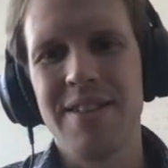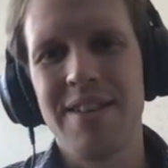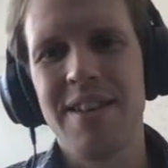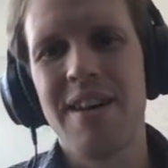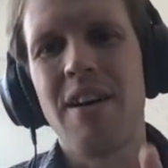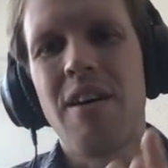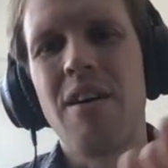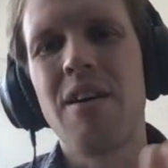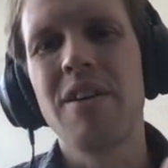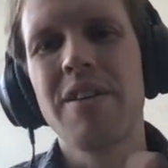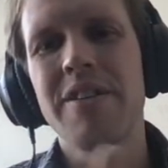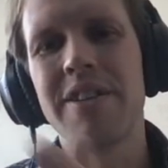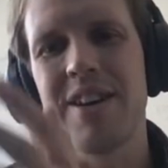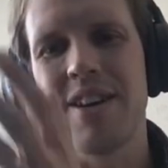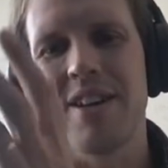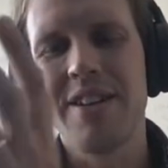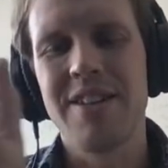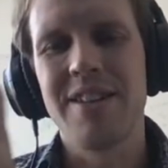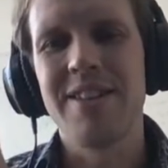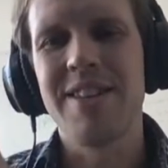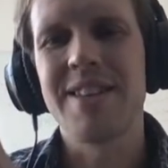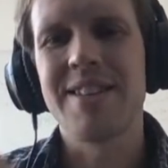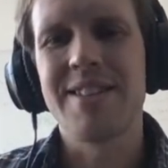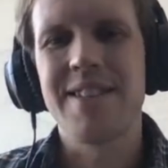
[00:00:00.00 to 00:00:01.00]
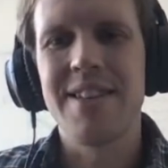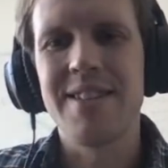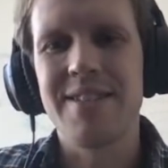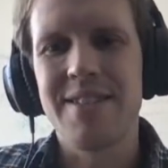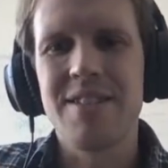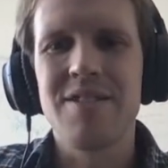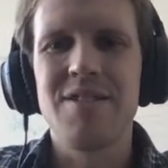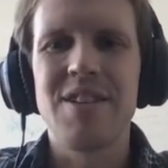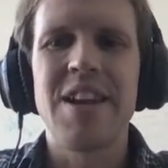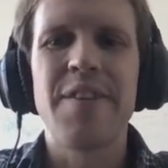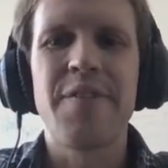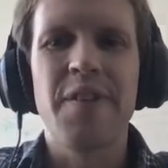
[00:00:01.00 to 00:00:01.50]
all the
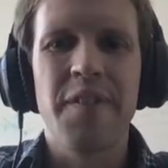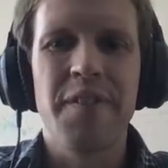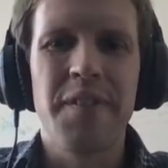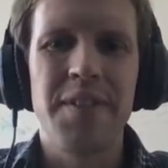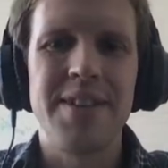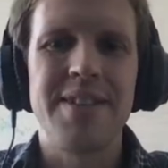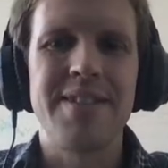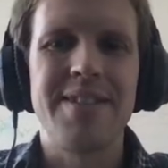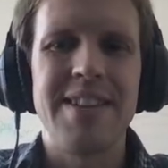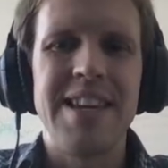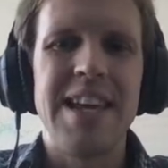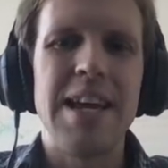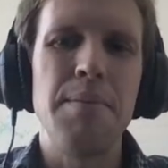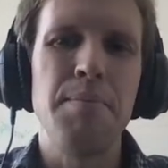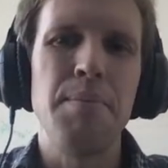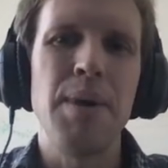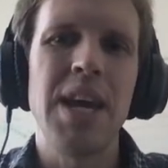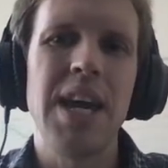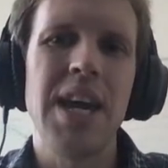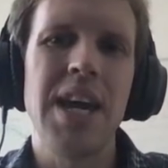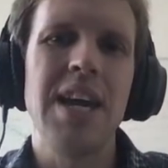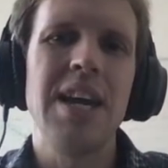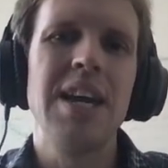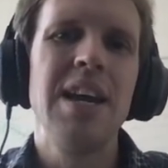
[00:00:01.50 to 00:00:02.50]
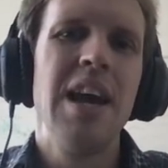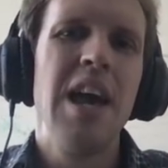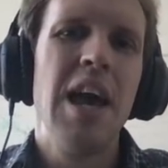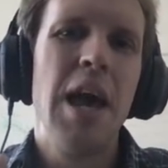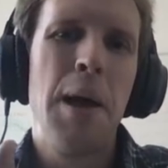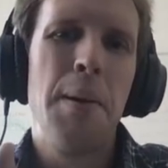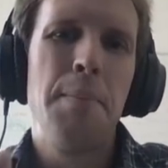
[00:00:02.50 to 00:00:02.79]
distances you infer from the CMB,